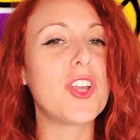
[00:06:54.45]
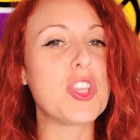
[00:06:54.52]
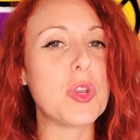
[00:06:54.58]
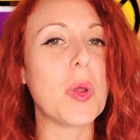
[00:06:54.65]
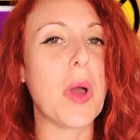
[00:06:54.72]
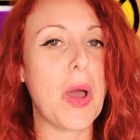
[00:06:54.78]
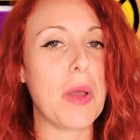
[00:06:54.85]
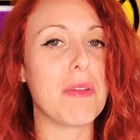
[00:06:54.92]
you know
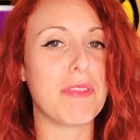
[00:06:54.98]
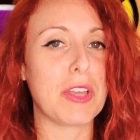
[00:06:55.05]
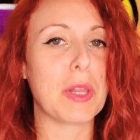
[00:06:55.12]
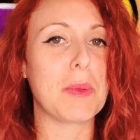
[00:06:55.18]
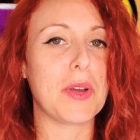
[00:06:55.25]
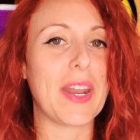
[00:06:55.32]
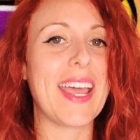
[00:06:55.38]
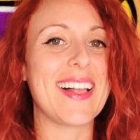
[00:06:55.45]
how I feel
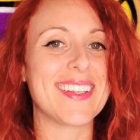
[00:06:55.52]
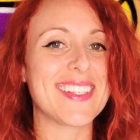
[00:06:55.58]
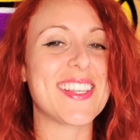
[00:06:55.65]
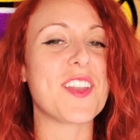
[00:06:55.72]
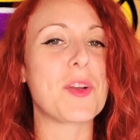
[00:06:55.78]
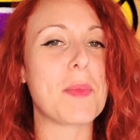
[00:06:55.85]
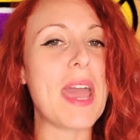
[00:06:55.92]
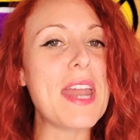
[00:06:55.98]
about
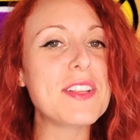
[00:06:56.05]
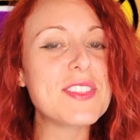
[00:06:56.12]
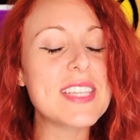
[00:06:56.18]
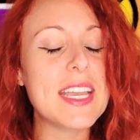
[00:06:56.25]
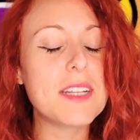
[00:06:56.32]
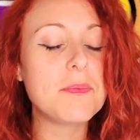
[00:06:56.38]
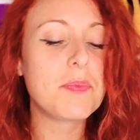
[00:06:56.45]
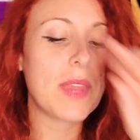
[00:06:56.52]
Alexander
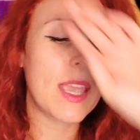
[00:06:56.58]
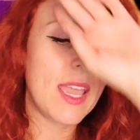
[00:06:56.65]
Madison.